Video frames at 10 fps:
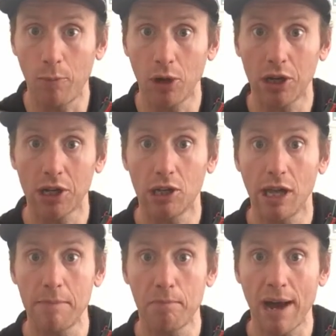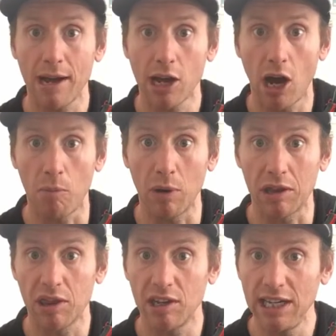and we're going to climb back up with
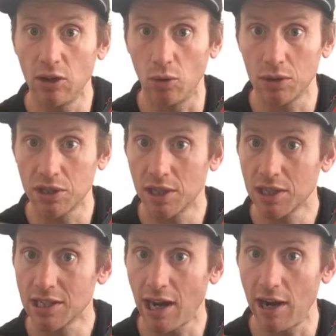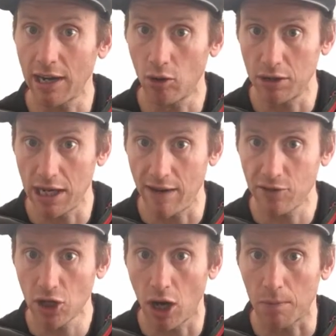3 notes starting on the F
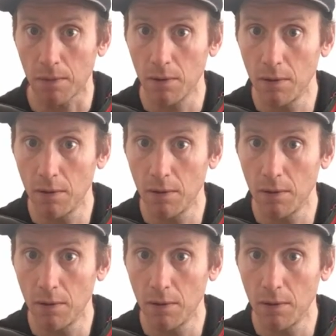sharp.